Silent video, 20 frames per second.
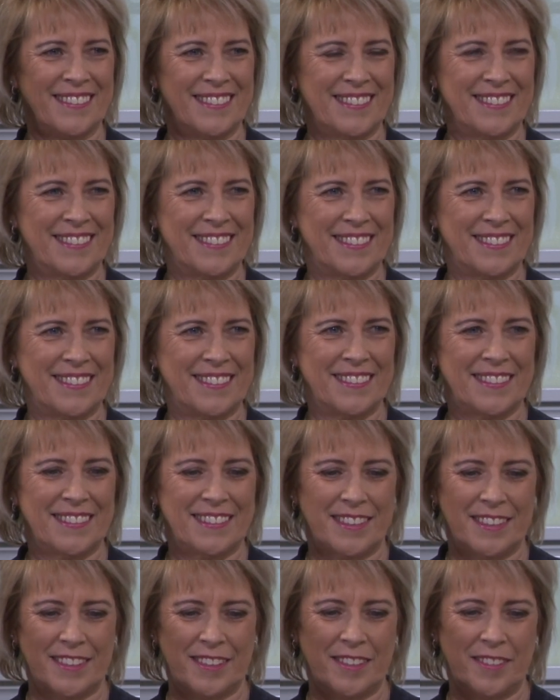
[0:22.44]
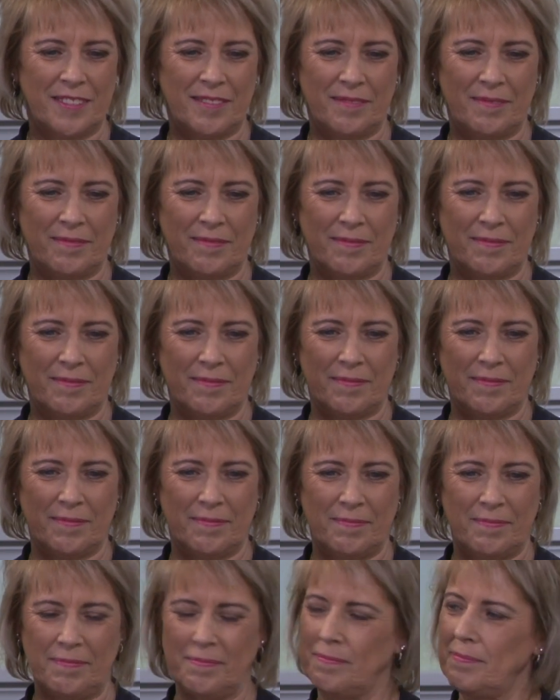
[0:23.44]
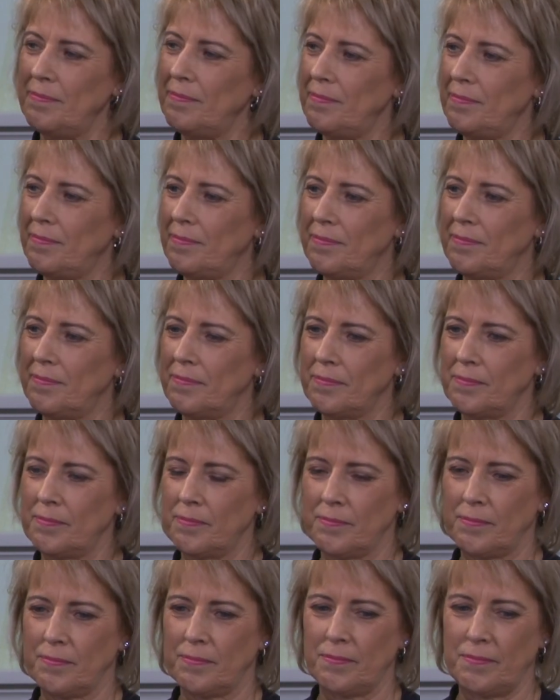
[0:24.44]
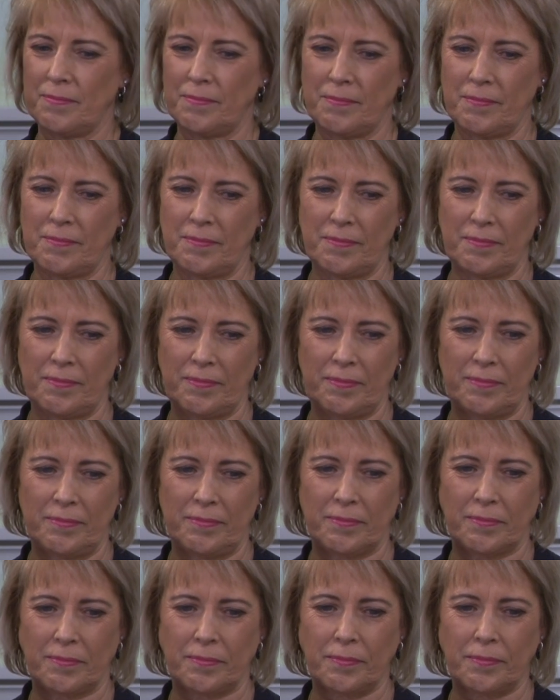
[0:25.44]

No words are spoken by the person on screen.